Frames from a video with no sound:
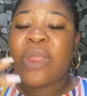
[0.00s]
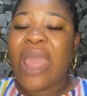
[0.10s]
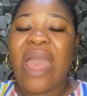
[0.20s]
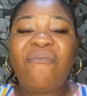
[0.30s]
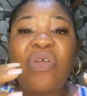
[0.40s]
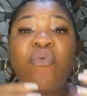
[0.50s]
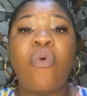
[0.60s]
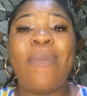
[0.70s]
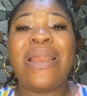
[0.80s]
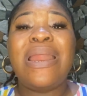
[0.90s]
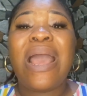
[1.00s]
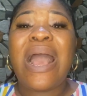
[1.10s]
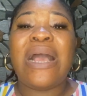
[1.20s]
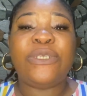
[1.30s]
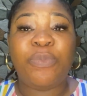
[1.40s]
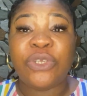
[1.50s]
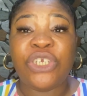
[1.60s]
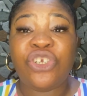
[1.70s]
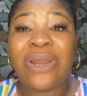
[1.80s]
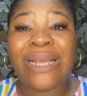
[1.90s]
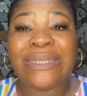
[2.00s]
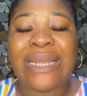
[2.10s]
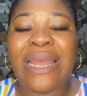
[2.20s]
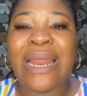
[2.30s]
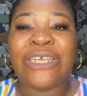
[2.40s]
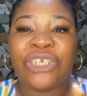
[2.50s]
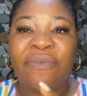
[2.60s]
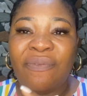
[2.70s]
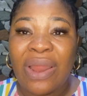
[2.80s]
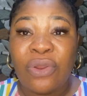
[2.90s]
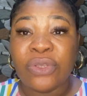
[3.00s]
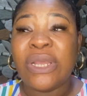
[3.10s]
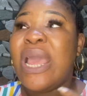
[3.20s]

Every woman has position and style that she values.